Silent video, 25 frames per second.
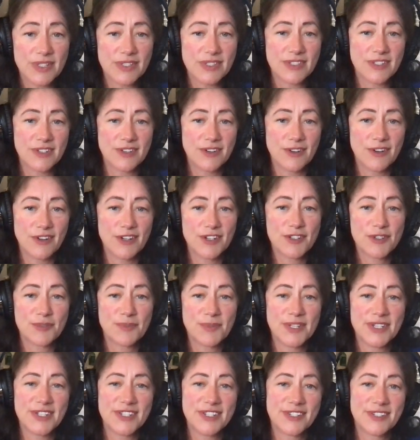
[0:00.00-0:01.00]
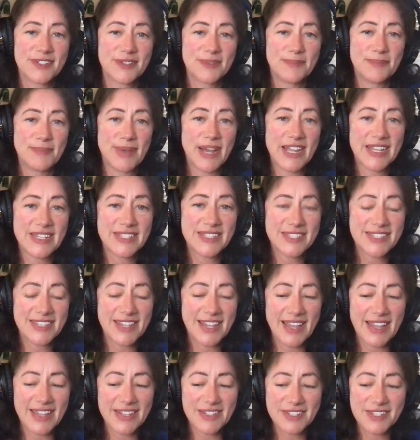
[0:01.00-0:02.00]
it's nourishment
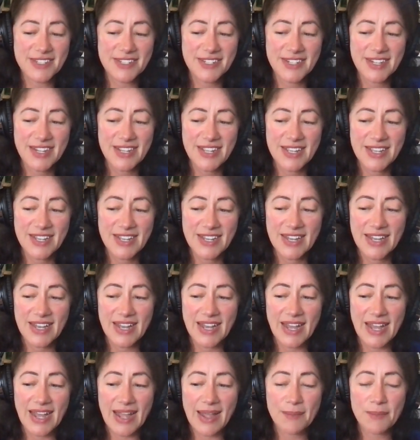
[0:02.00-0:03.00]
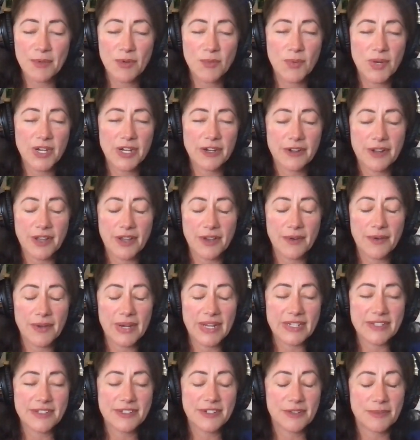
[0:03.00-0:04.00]
mindset i'm a weirdo
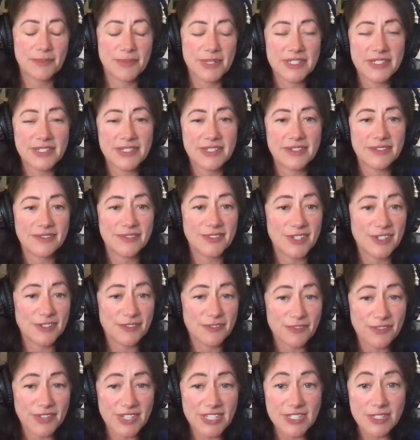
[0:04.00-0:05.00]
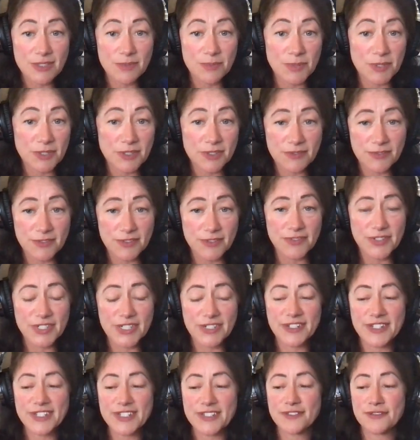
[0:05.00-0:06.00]
and i took myself off facebook for
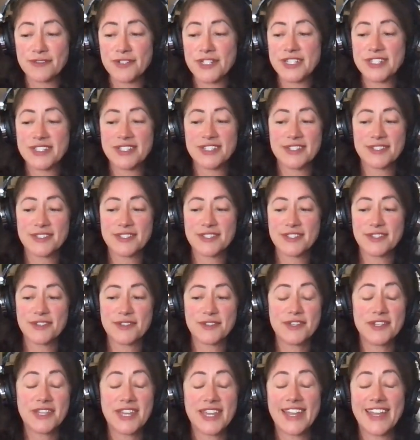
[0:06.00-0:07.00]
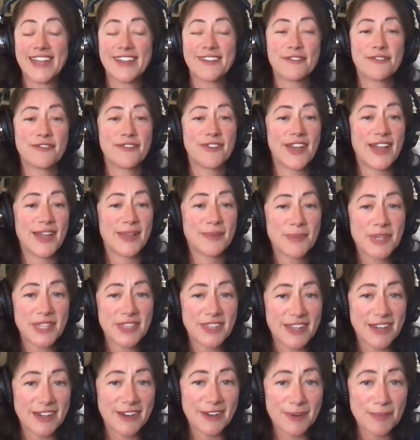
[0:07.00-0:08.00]
various reasons so you can't find me
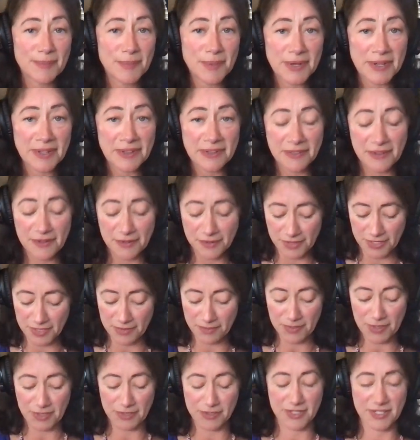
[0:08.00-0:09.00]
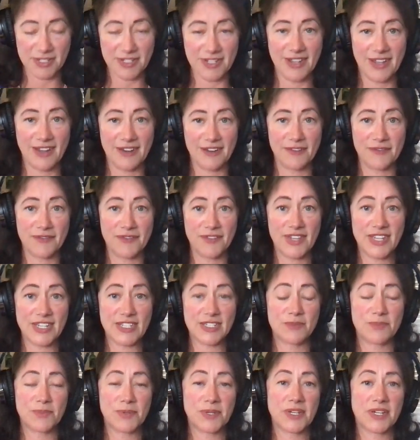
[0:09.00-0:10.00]
there i'm probably the only person not on
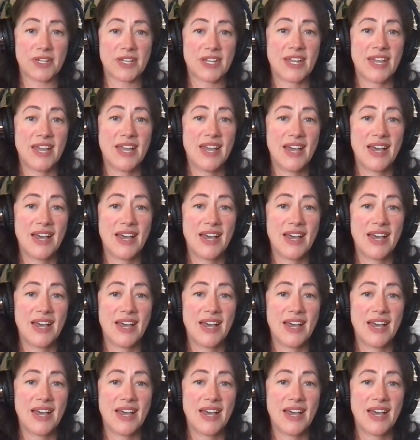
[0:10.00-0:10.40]
facebook